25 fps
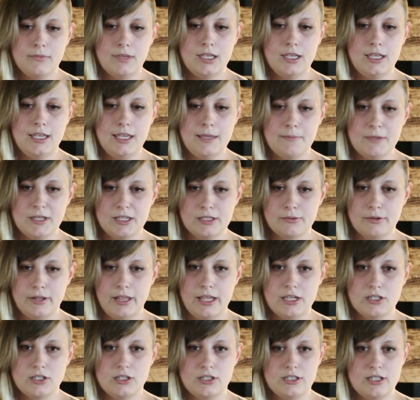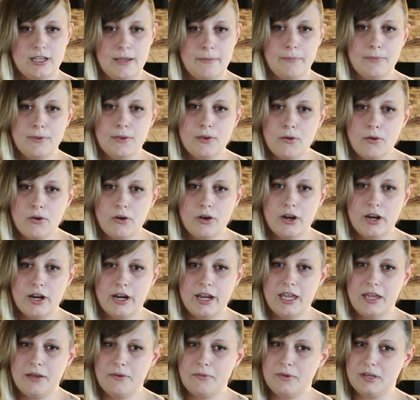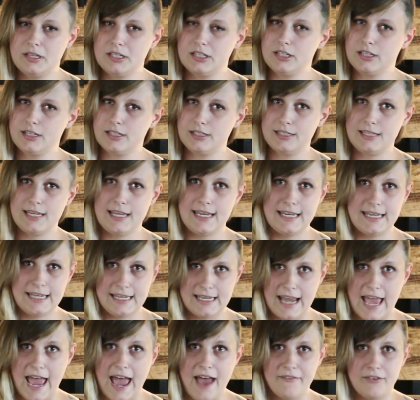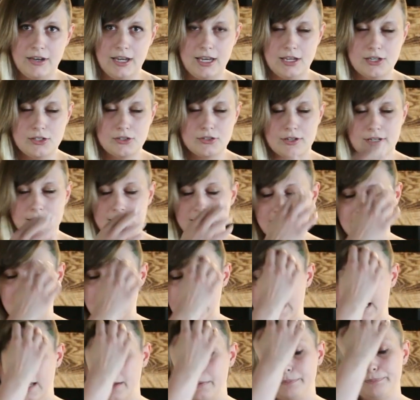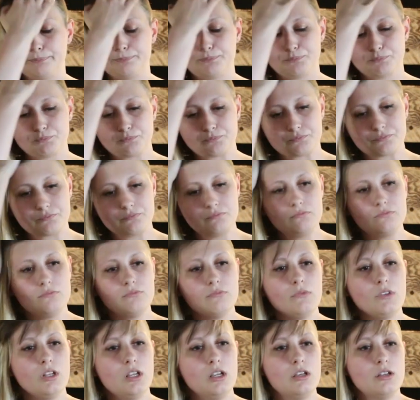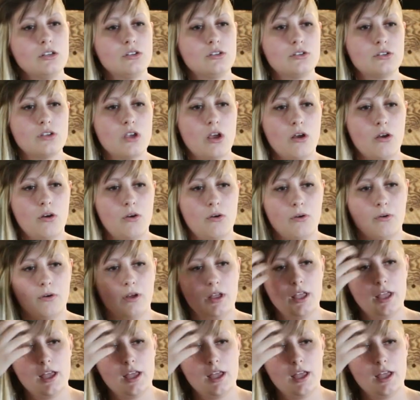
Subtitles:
keep this relationship pure. It was just he didn't have an interest in it. So